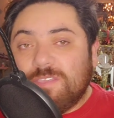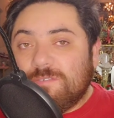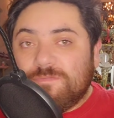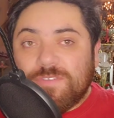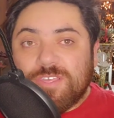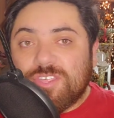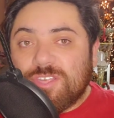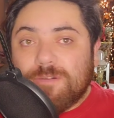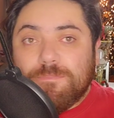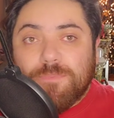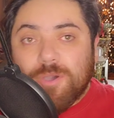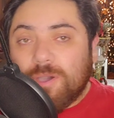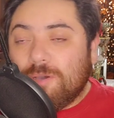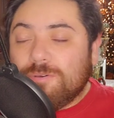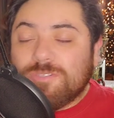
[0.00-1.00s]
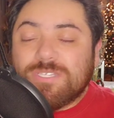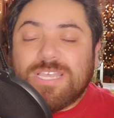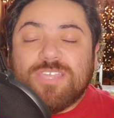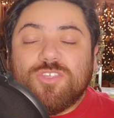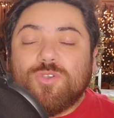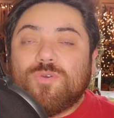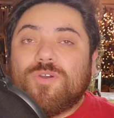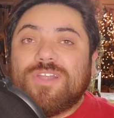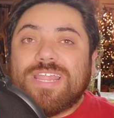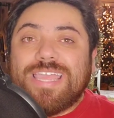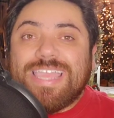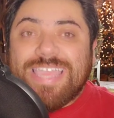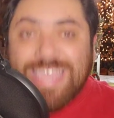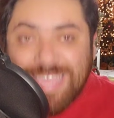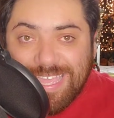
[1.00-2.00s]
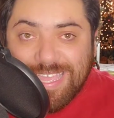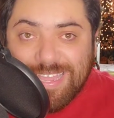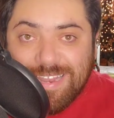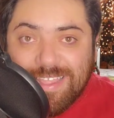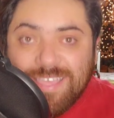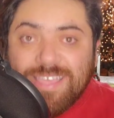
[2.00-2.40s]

official post, and you are in.